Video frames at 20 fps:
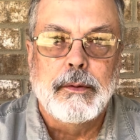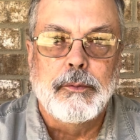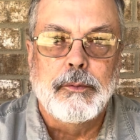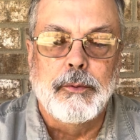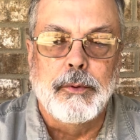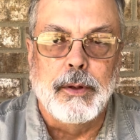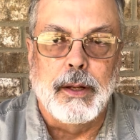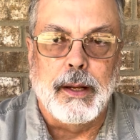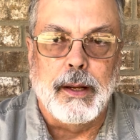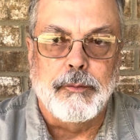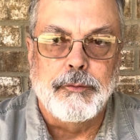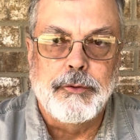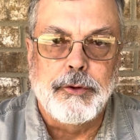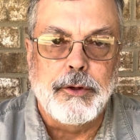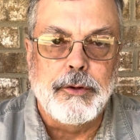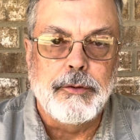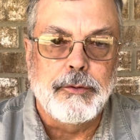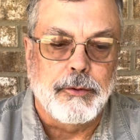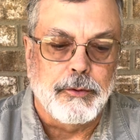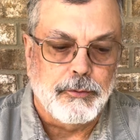We'll have
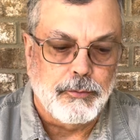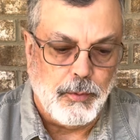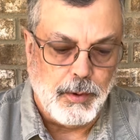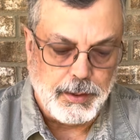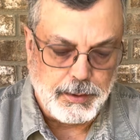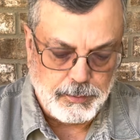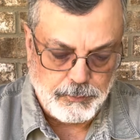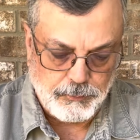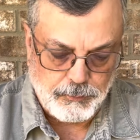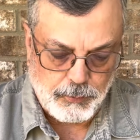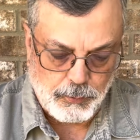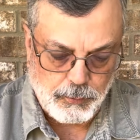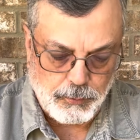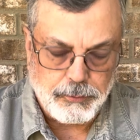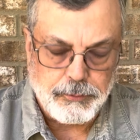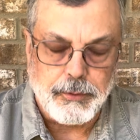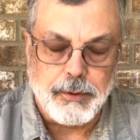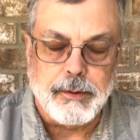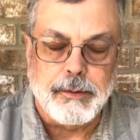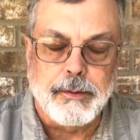Jesus waiting for
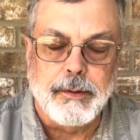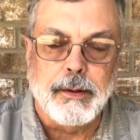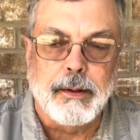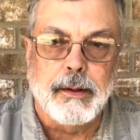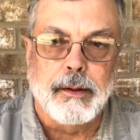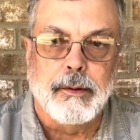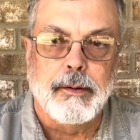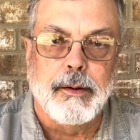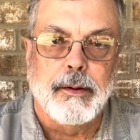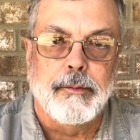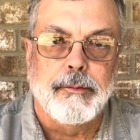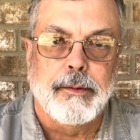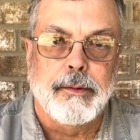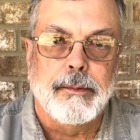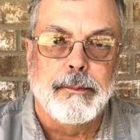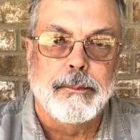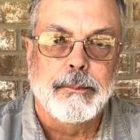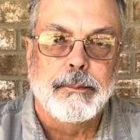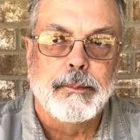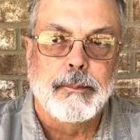us at the end of it.
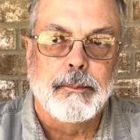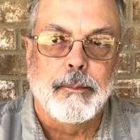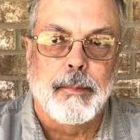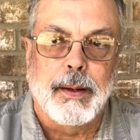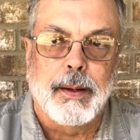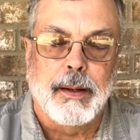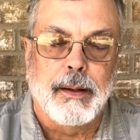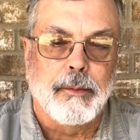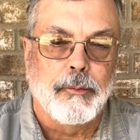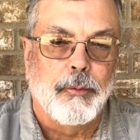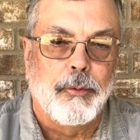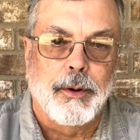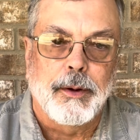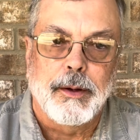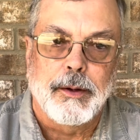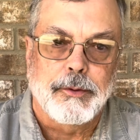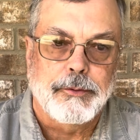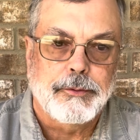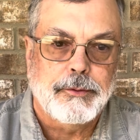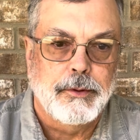Man, what
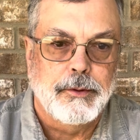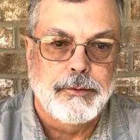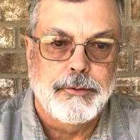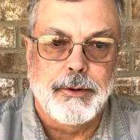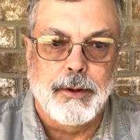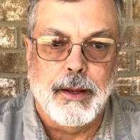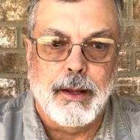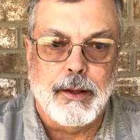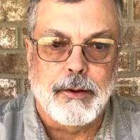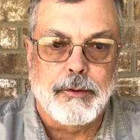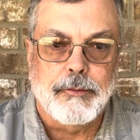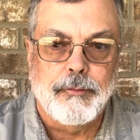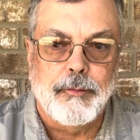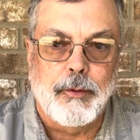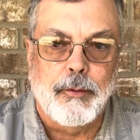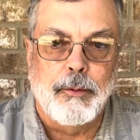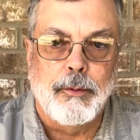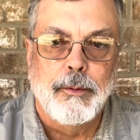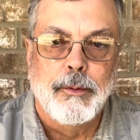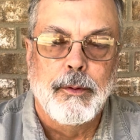else could you ask for?